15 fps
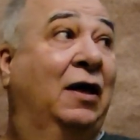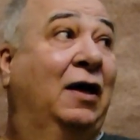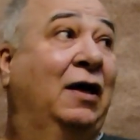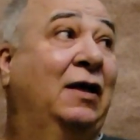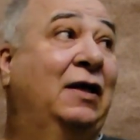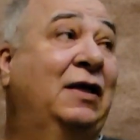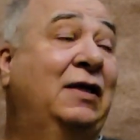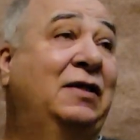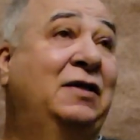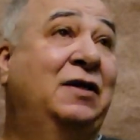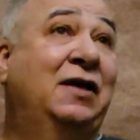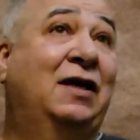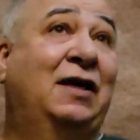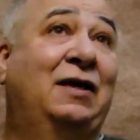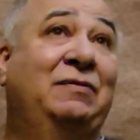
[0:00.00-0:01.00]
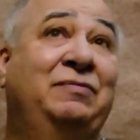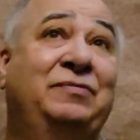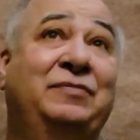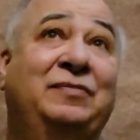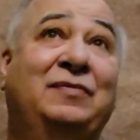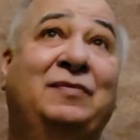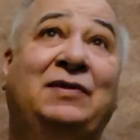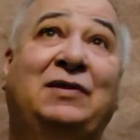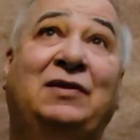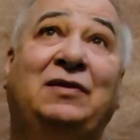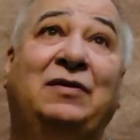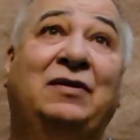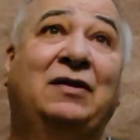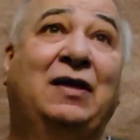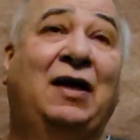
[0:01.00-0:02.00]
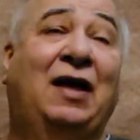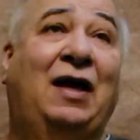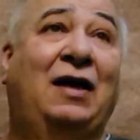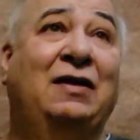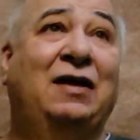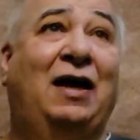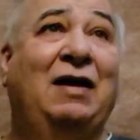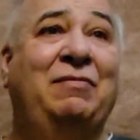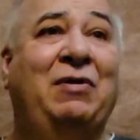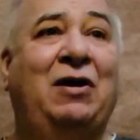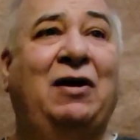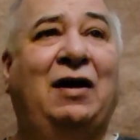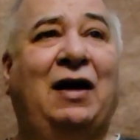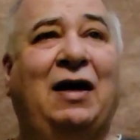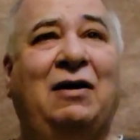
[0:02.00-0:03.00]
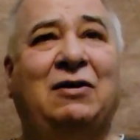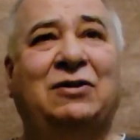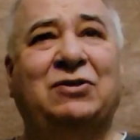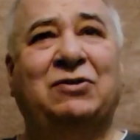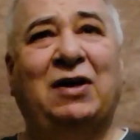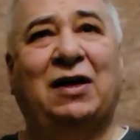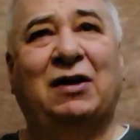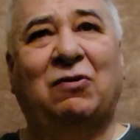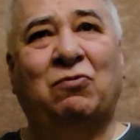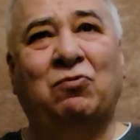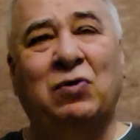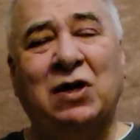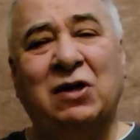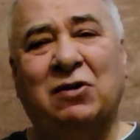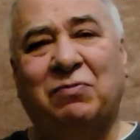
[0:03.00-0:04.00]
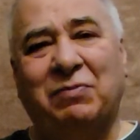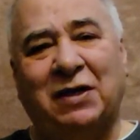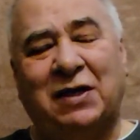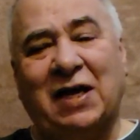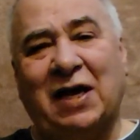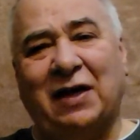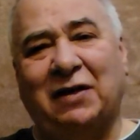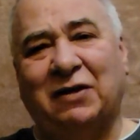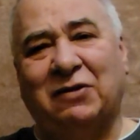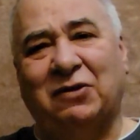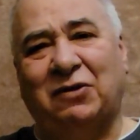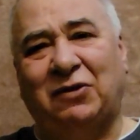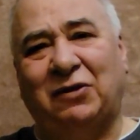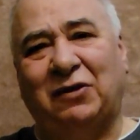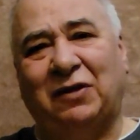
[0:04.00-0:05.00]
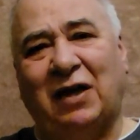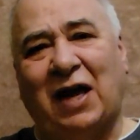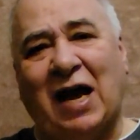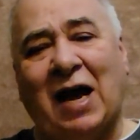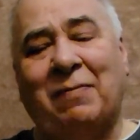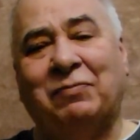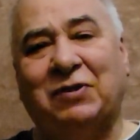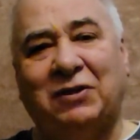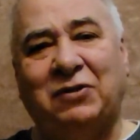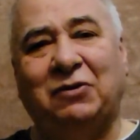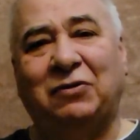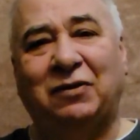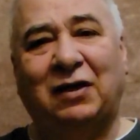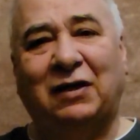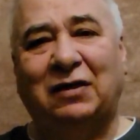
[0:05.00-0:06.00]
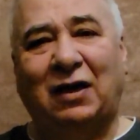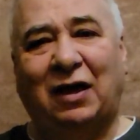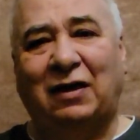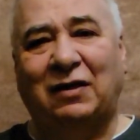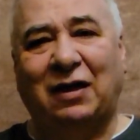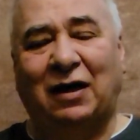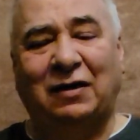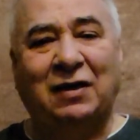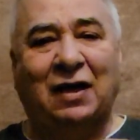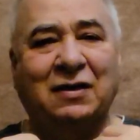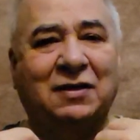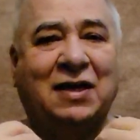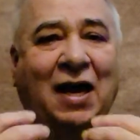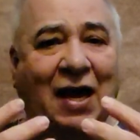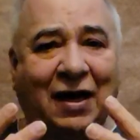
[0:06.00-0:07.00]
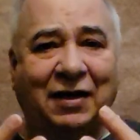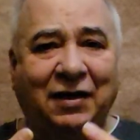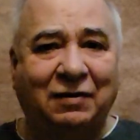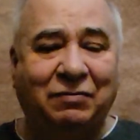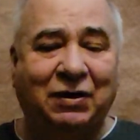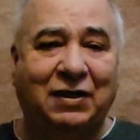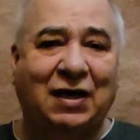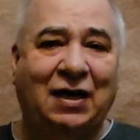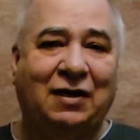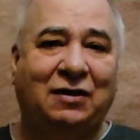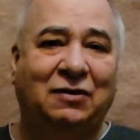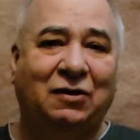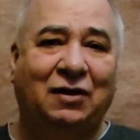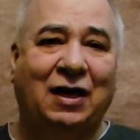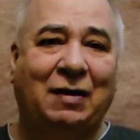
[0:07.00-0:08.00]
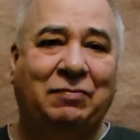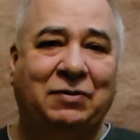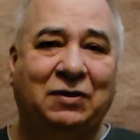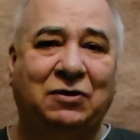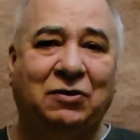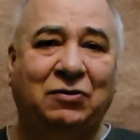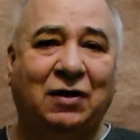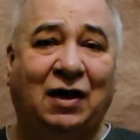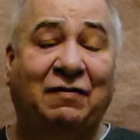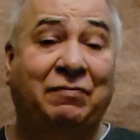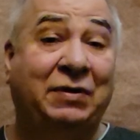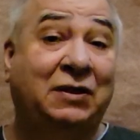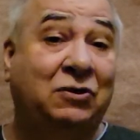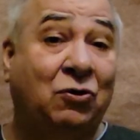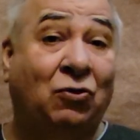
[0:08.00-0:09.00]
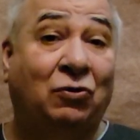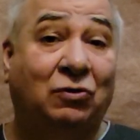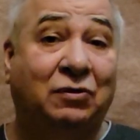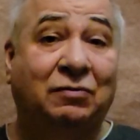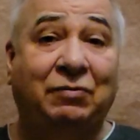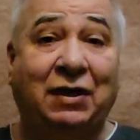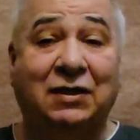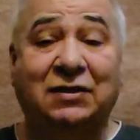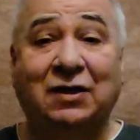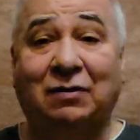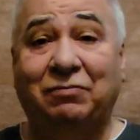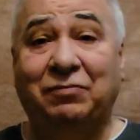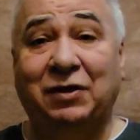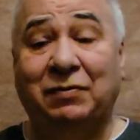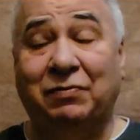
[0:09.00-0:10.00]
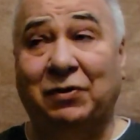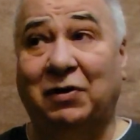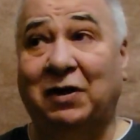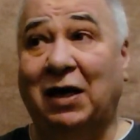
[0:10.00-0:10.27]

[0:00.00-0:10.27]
And I also got a real mechanical aptitude, an uncanny mechanical aptitude, I've been told by some people.